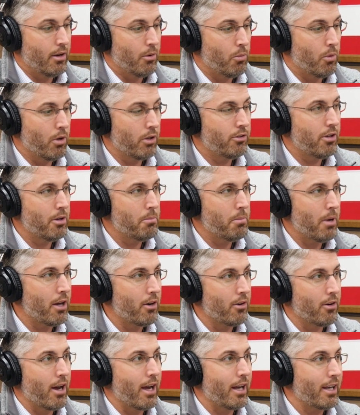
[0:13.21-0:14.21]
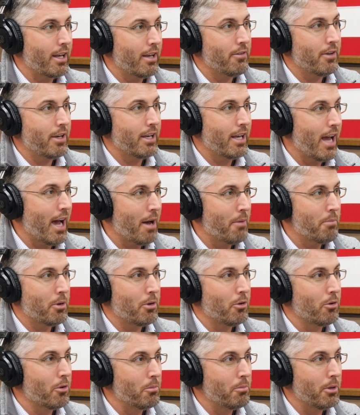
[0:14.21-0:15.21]
What's he better at, giving
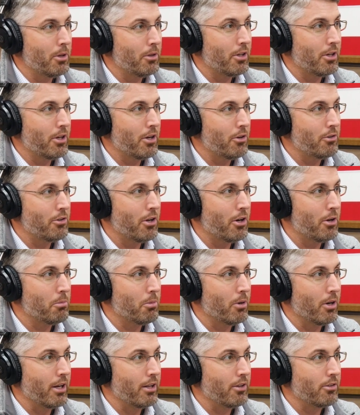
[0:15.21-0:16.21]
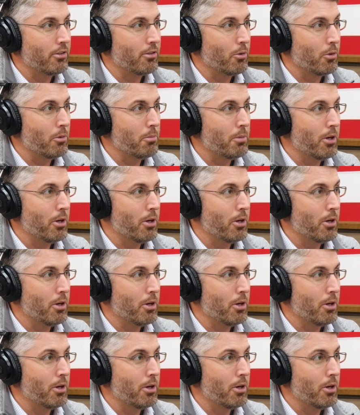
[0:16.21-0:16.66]
capital or building hotel brands, or